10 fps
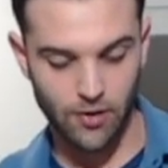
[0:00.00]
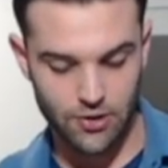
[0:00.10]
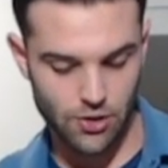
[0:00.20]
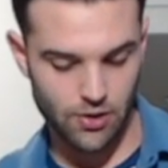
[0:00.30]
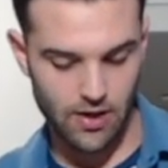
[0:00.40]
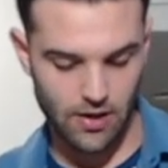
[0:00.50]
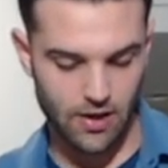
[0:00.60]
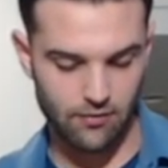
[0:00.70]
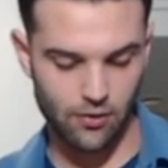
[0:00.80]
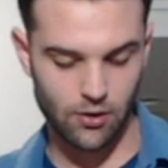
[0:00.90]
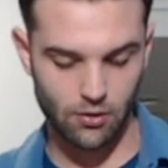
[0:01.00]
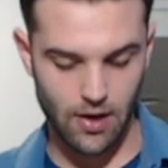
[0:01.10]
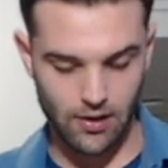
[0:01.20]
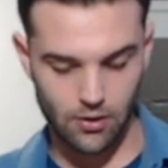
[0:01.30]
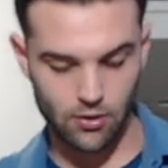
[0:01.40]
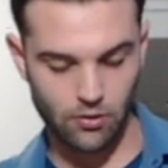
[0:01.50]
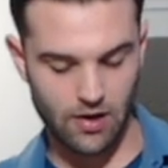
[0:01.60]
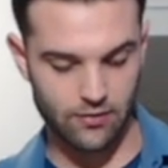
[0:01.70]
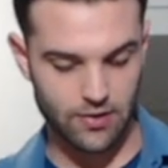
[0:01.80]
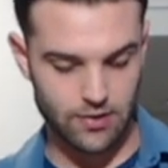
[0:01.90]
Make sure you're getting every crack and
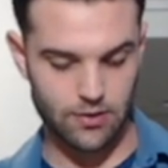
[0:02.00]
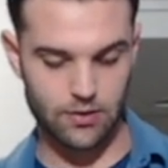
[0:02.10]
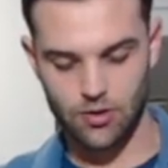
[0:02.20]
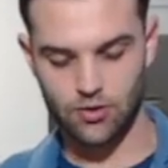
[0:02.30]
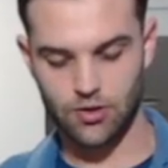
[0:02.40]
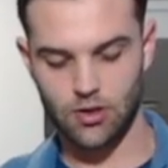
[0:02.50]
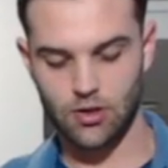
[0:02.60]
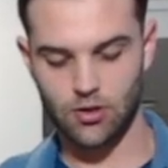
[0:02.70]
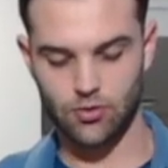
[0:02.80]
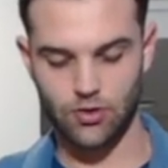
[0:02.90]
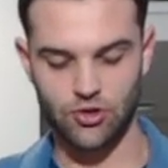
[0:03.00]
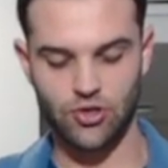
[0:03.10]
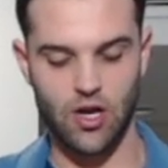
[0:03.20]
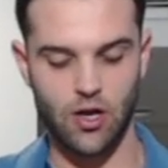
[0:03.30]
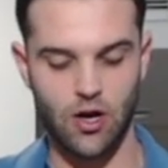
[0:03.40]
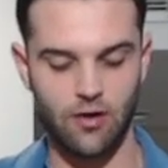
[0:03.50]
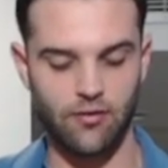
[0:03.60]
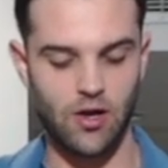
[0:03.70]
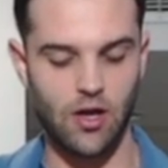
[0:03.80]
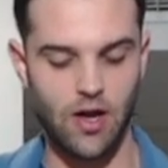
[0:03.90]
crevice. And you're just going to sort of shake off
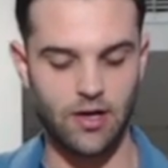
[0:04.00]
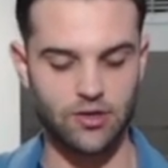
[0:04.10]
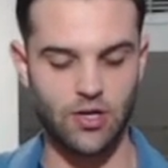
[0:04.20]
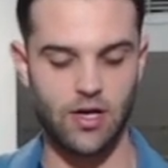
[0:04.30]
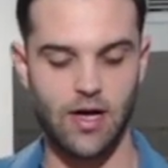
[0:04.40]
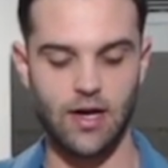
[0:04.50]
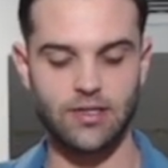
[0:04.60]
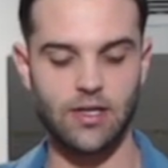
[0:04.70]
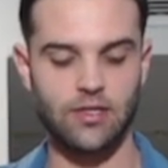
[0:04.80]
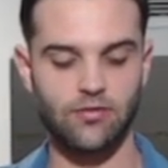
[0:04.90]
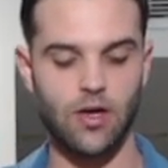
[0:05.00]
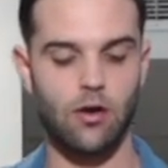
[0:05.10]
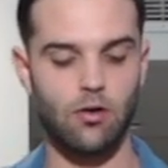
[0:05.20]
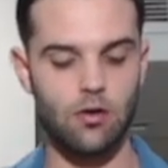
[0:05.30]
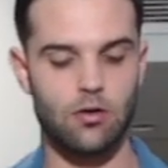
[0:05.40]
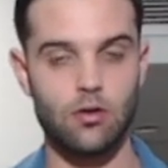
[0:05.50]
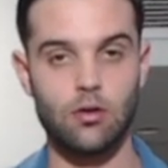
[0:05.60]
any excess flour.